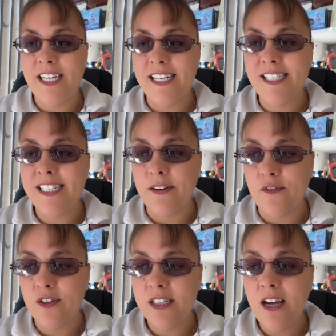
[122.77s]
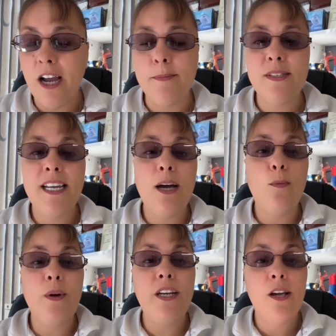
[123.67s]
its different types. Now,
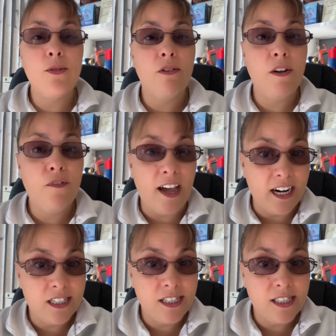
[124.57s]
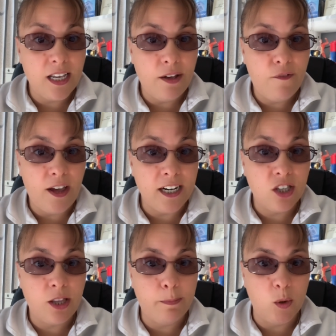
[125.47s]
we know there are factors that
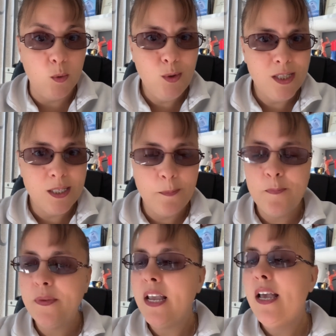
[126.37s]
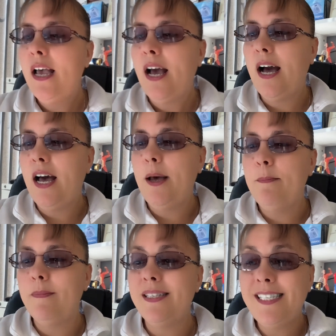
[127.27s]
affect the pulse.
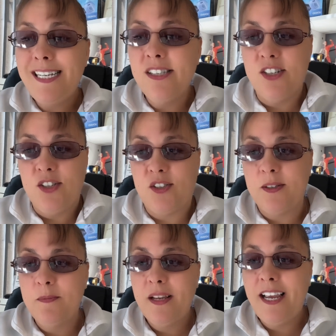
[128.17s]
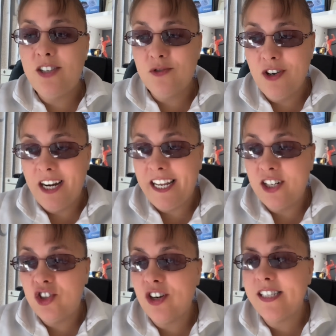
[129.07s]
Seasons. It's really
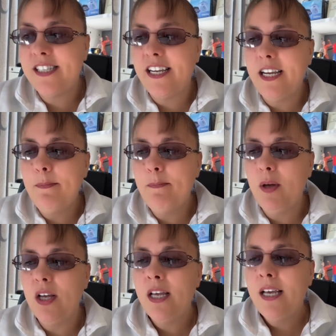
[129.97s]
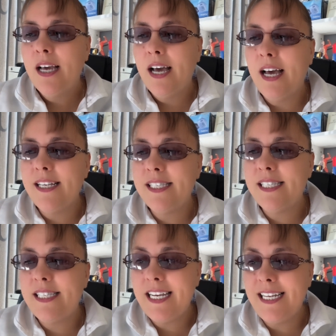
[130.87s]
interesting, but a
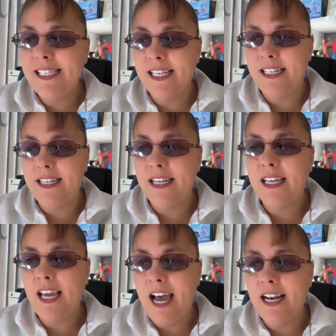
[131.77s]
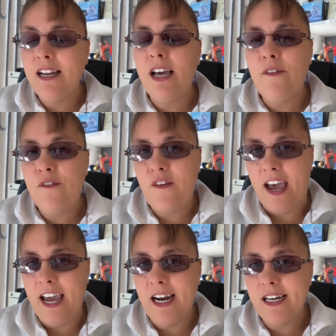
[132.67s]
season can
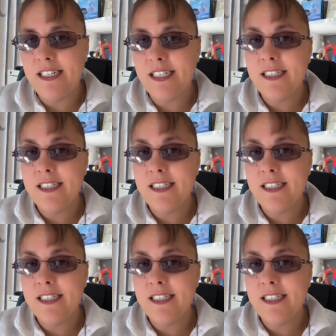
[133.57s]
affect